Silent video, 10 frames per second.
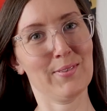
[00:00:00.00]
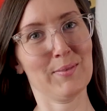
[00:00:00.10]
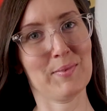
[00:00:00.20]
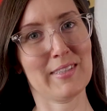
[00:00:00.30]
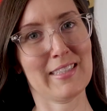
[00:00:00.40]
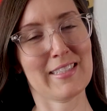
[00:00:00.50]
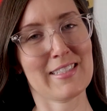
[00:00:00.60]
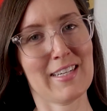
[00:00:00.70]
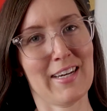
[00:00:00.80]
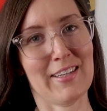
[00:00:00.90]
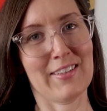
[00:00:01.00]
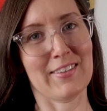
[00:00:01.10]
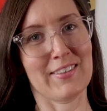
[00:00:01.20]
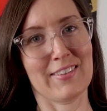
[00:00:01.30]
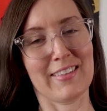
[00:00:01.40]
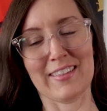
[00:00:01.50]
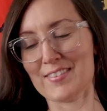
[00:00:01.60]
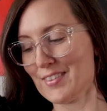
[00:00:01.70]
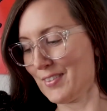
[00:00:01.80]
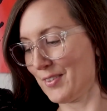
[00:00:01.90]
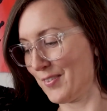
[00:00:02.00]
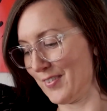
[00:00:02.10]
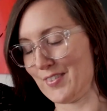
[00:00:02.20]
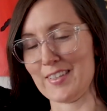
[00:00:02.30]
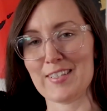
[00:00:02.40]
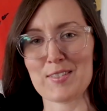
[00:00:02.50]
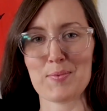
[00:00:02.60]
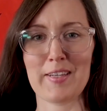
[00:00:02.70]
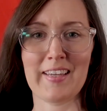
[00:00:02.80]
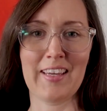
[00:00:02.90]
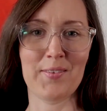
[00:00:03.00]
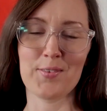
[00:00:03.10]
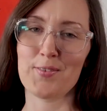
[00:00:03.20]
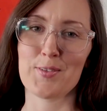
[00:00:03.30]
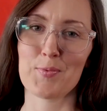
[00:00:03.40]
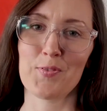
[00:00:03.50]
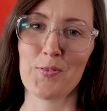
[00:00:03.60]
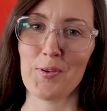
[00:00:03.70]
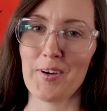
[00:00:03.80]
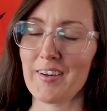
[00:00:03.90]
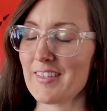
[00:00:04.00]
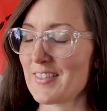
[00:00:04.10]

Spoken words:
I'm getting tired. I don't know if I've done this many hand reviews before.